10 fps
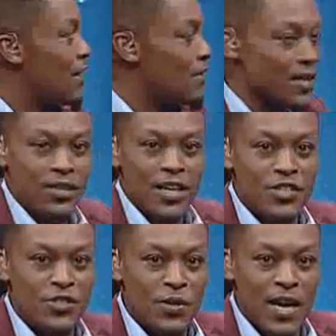
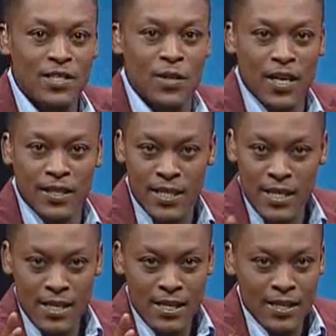Congratulations, you guys got it.
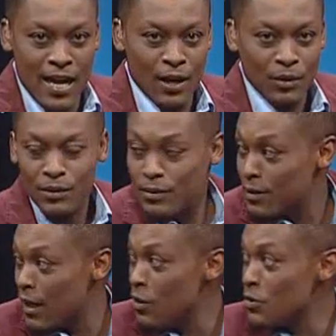now,
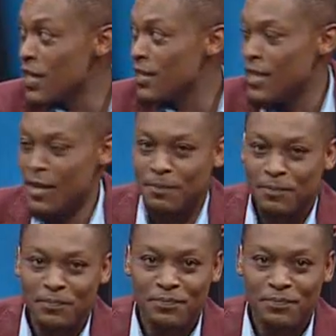the losing team.